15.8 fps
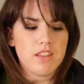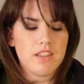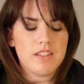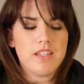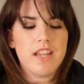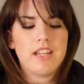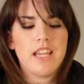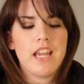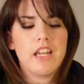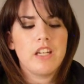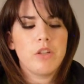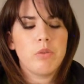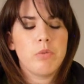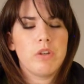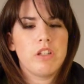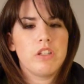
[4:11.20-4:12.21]
The Ted
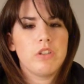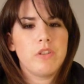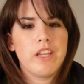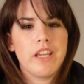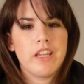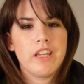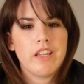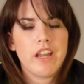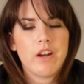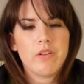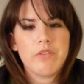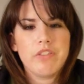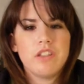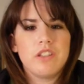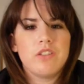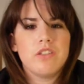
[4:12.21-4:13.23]
Kennedy one, I
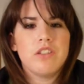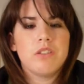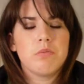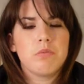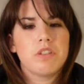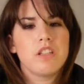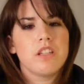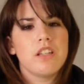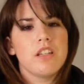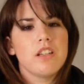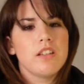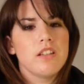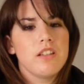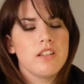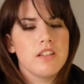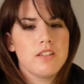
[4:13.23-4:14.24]
don't think you can really
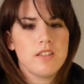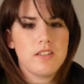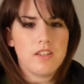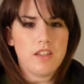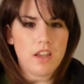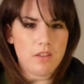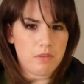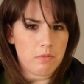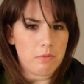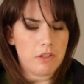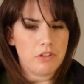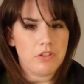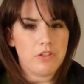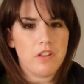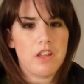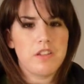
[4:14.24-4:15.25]
see the
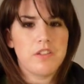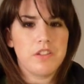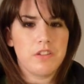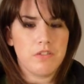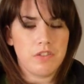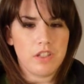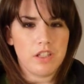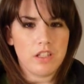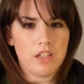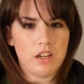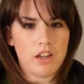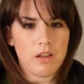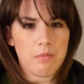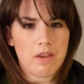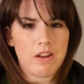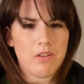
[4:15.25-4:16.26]
picture that I took of it.
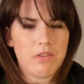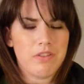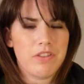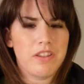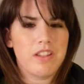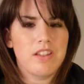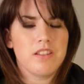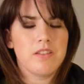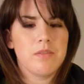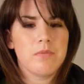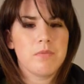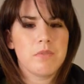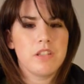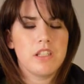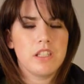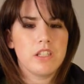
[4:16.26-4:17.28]
I don't think it's
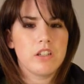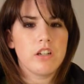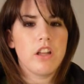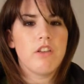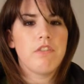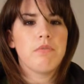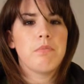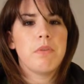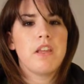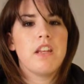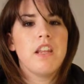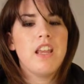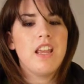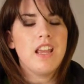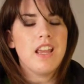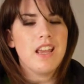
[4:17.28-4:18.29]
clear enough, but
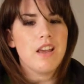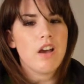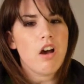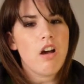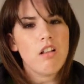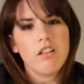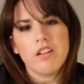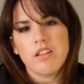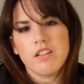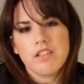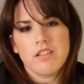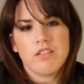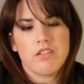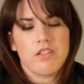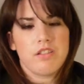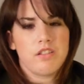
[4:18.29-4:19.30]
all it is
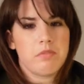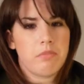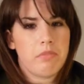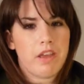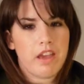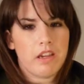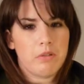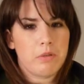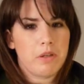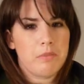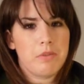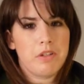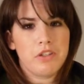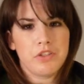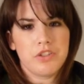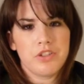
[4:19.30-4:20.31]
just a black and white
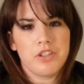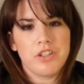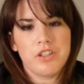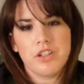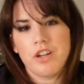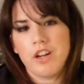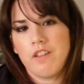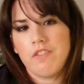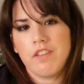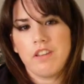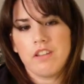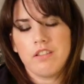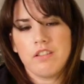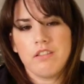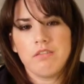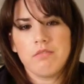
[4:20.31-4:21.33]
picture, and
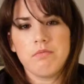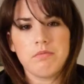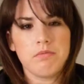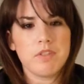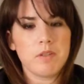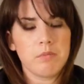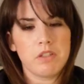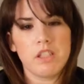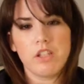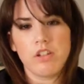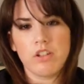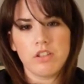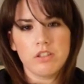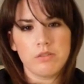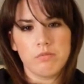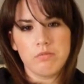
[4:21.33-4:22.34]
then some
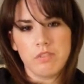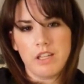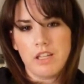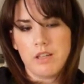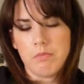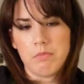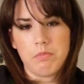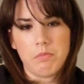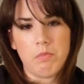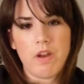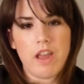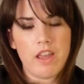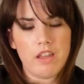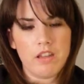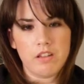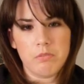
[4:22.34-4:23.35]
glitter, like
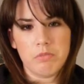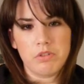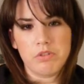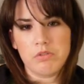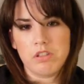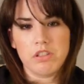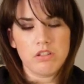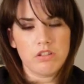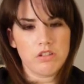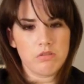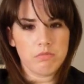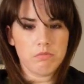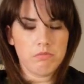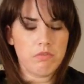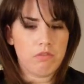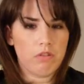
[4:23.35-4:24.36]
red and blue glitter
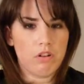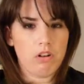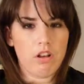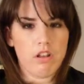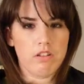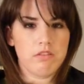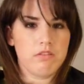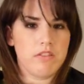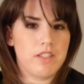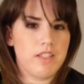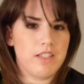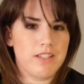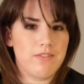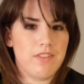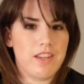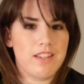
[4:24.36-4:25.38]
thrown on to
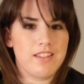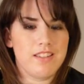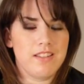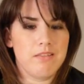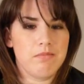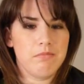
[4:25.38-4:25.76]
his face.